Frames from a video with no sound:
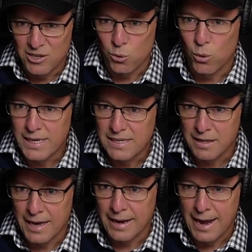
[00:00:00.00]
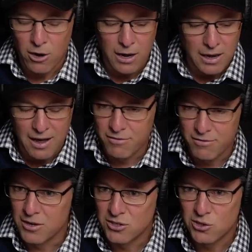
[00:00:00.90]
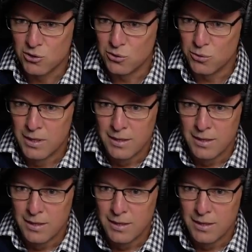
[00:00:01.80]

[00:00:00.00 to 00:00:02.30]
a Queenslander. And I love those two.